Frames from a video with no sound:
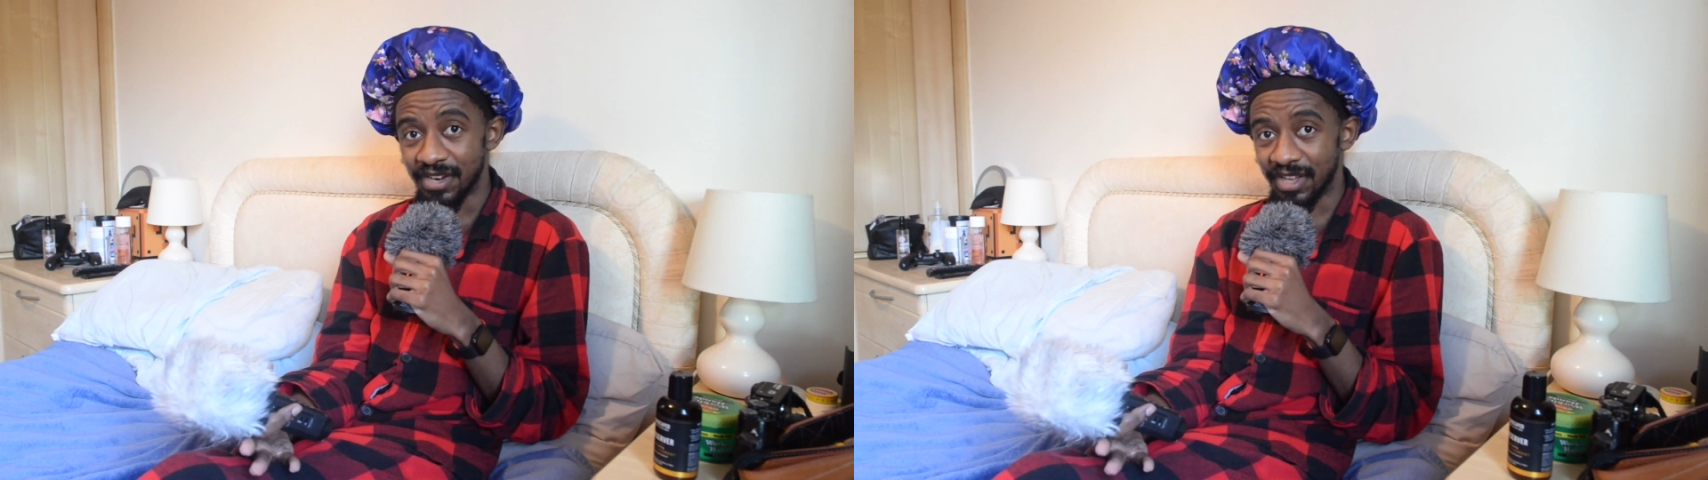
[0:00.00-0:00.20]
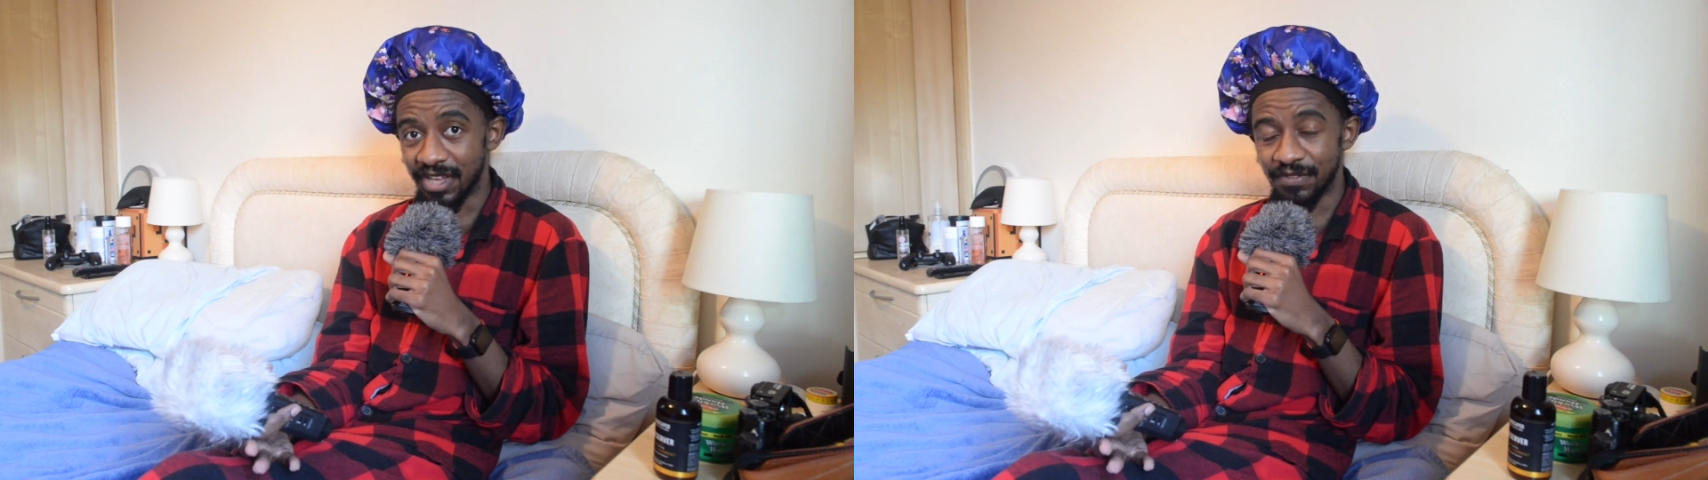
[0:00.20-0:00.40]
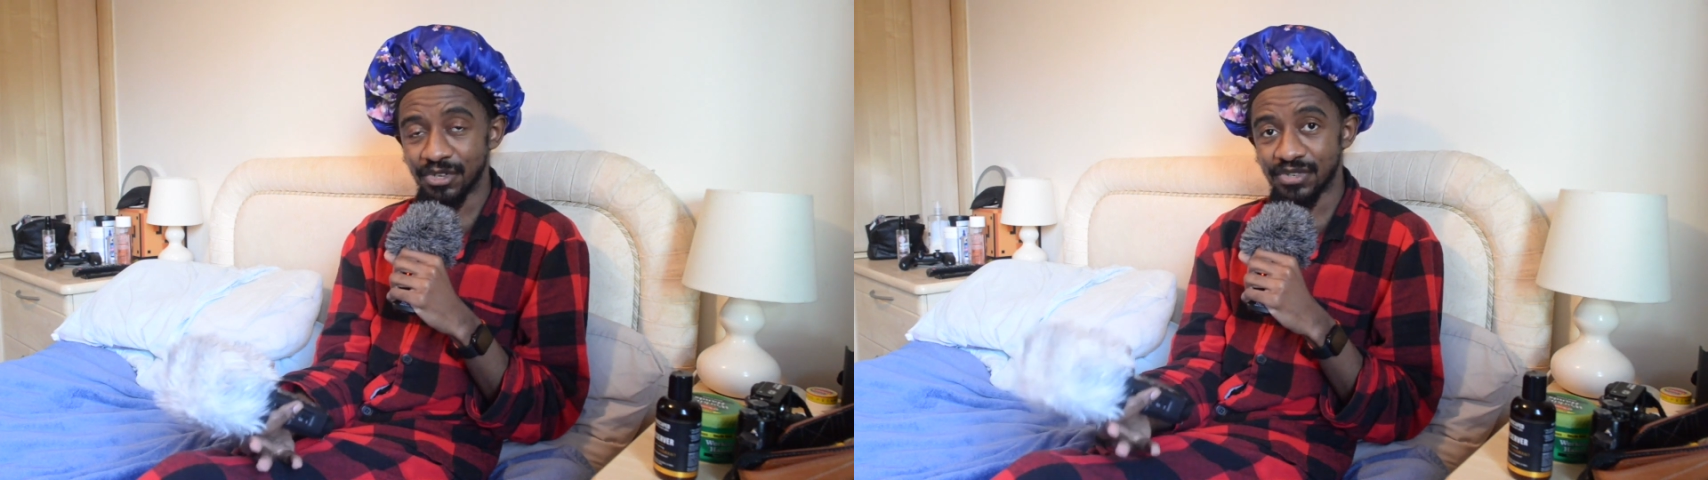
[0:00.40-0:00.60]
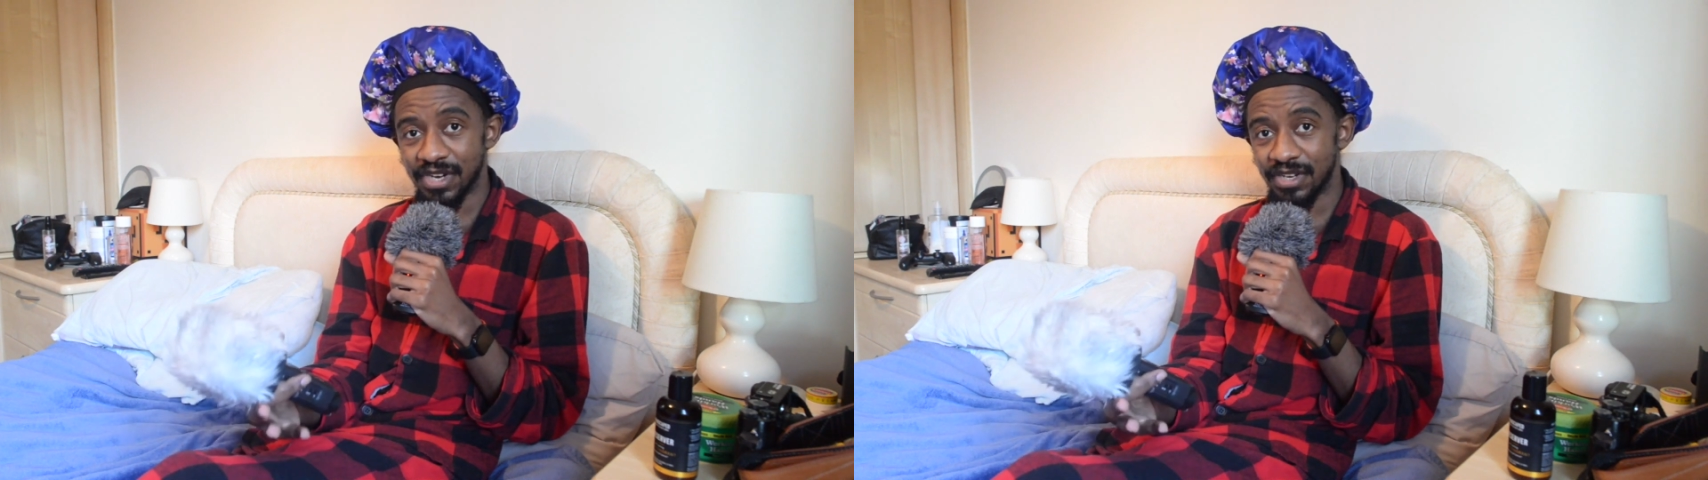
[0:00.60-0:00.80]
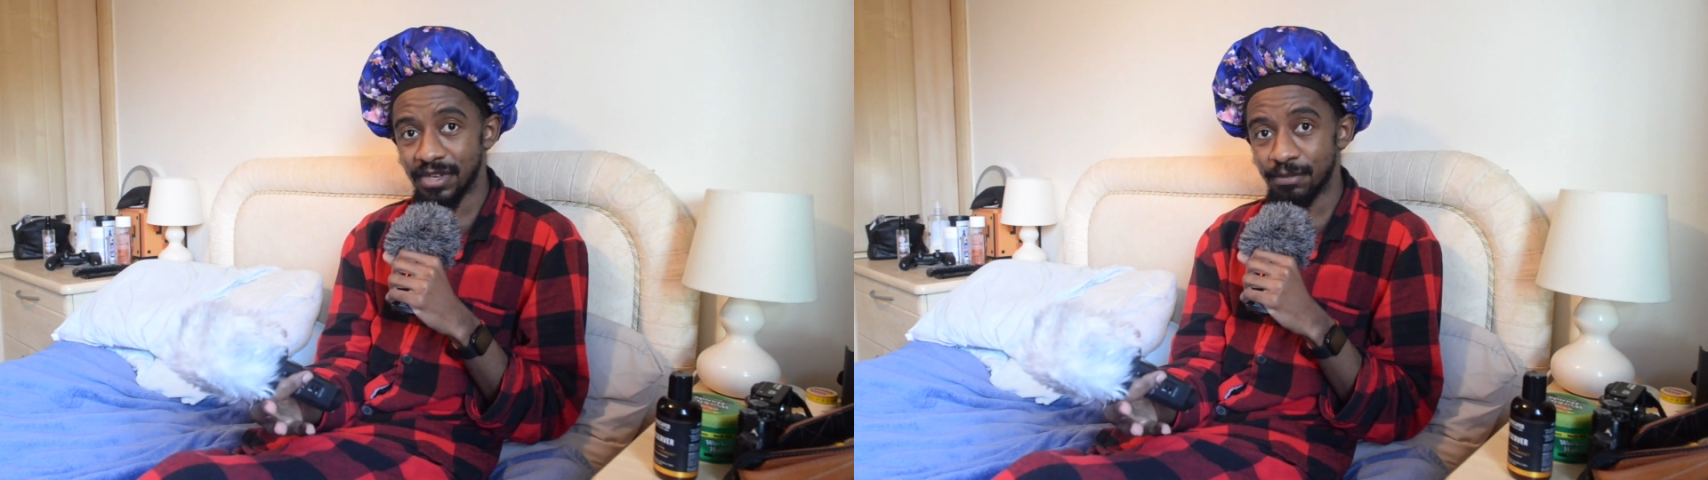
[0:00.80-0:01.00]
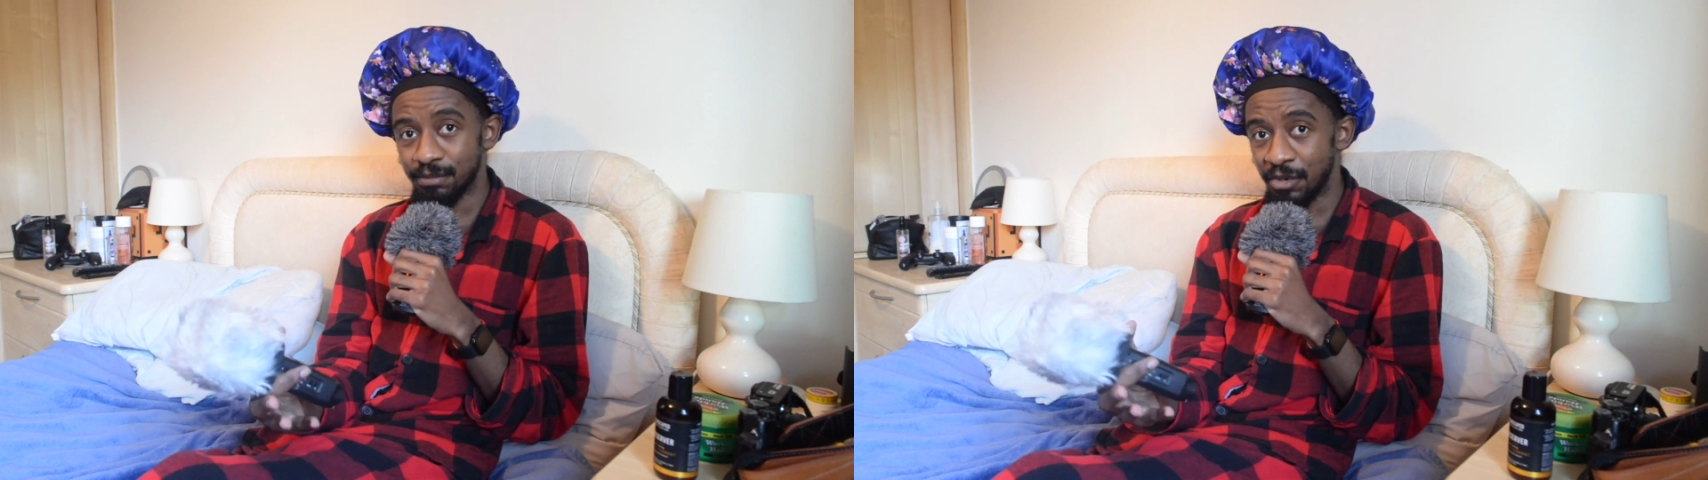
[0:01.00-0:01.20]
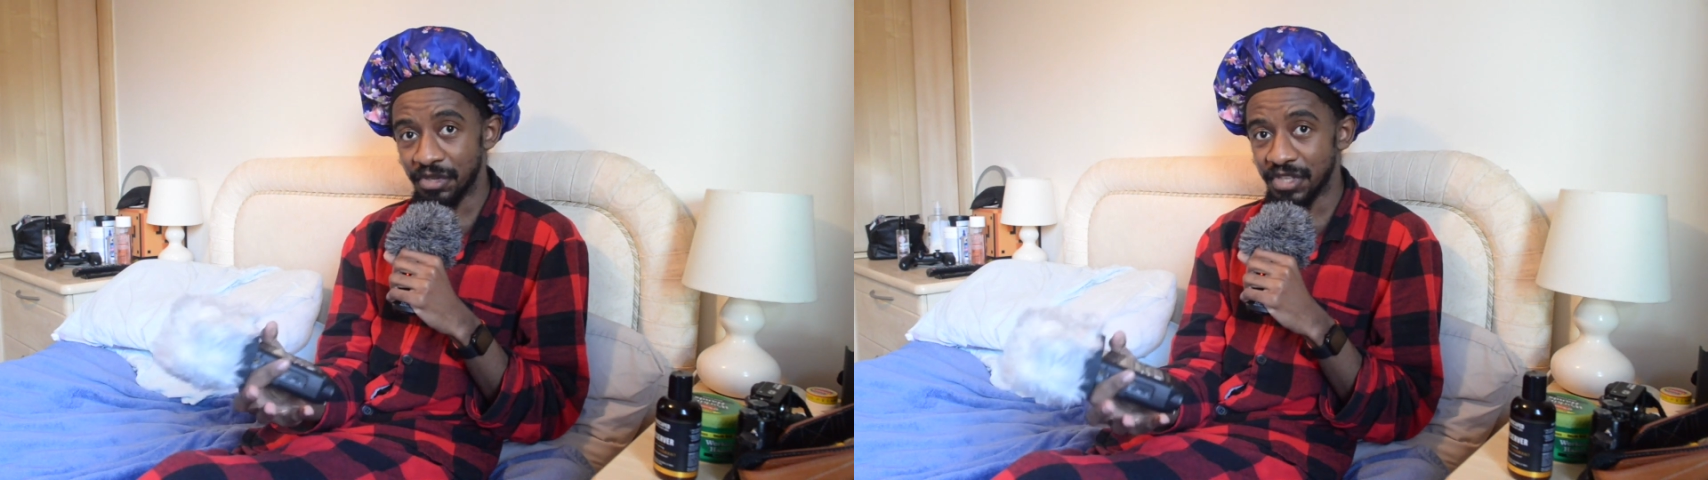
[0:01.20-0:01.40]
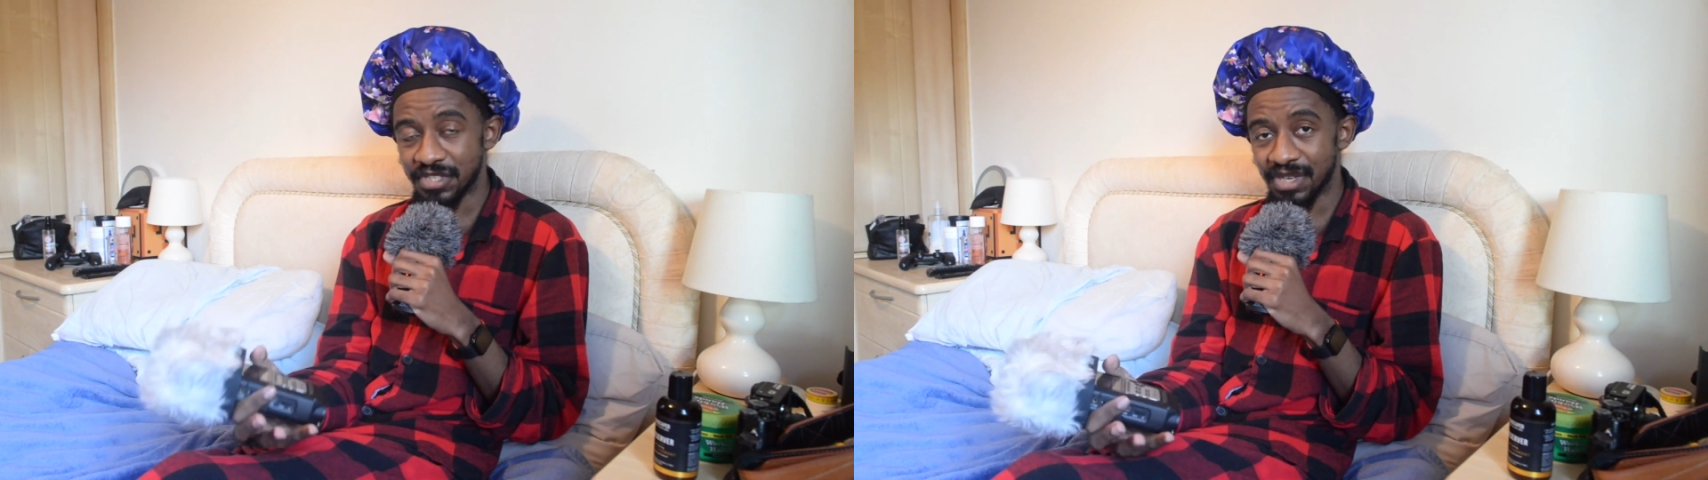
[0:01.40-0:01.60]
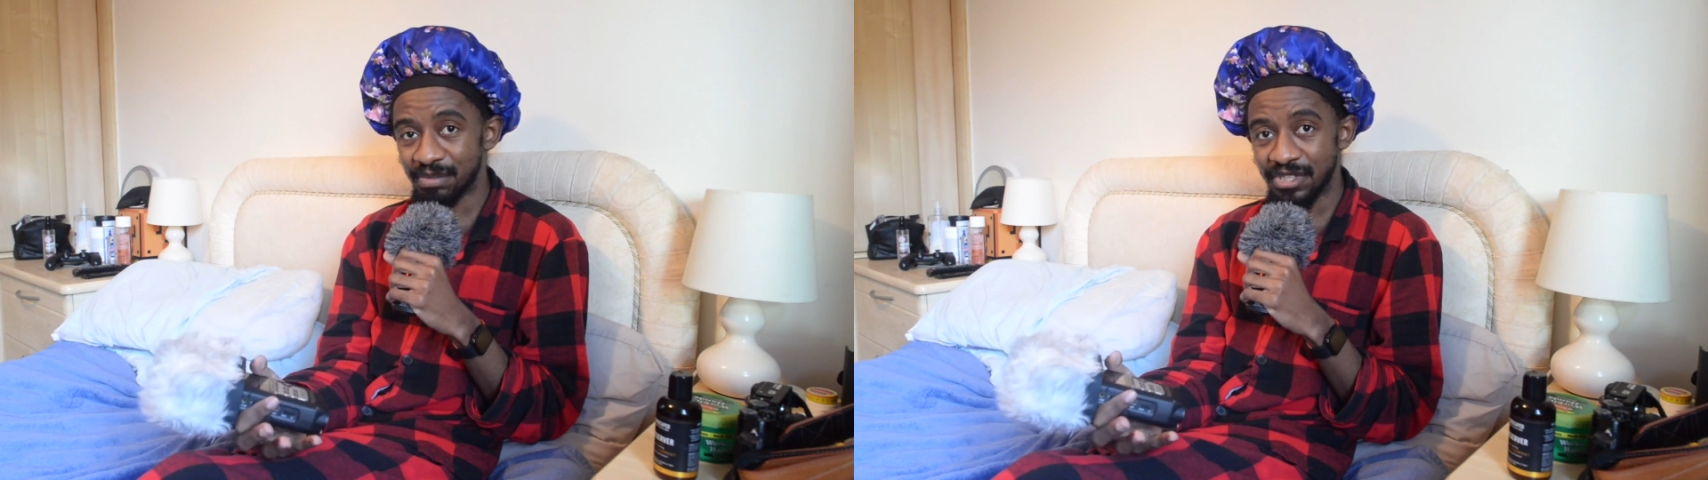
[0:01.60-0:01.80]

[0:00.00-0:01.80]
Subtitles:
Like if you're trying to hook this up